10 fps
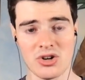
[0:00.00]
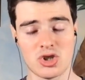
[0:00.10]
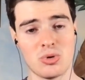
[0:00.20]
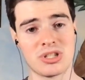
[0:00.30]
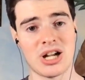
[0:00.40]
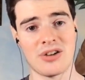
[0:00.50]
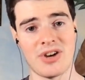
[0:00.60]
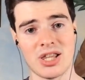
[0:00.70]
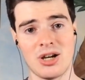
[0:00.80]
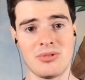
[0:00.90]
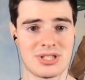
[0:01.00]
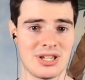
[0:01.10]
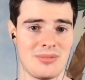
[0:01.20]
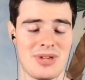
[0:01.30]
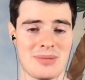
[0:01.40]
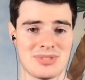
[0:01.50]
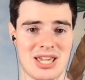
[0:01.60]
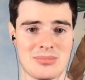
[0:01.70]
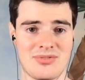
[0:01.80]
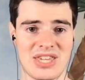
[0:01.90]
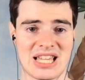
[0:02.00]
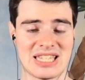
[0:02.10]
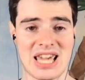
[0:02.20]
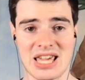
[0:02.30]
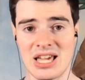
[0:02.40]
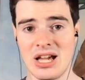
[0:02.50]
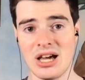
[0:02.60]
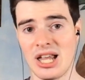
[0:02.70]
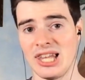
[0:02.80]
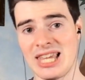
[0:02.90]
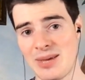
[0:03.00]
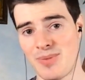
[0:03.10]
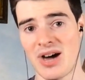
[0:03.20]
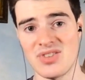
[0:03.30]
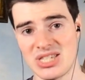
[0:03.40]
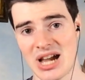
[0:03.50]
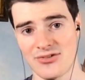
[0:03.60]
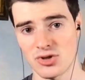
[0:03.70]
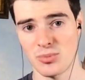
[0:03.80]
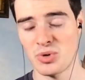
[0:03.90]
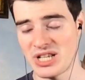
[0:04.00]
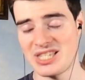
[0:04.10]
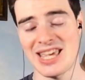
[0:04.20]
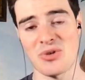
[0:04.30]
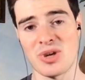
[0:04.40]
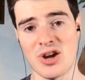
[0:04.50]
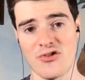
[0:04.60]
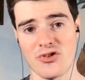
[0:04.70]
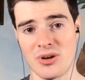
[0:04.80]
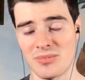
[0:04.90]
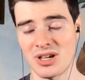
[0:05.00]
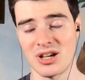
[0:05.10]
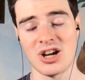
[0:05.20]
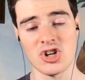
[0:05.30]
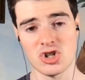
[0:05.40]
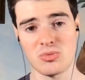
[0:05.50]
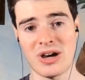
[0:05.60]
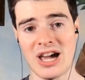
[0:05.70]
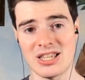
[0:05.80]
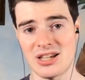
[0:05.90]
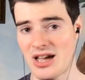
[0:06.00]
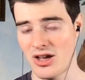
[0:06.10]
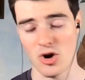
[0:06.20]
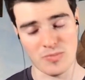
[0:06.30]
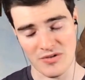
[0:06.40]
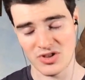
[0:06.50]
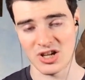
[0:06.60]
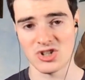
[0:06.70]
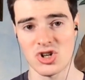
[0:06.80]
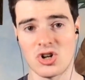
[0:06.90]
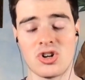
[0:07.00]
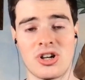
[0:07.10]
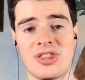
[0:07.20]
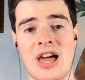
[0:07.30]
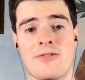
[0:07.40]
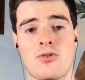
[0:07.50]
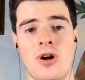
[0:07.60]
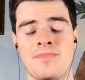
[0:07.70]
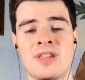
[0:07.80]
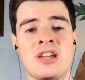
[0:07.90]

Tua Tagovailoa, it's going to be up to him if he can take a leap, obviously, after a pretty scary year for him concussion-wise. I hope everything is all good on that front.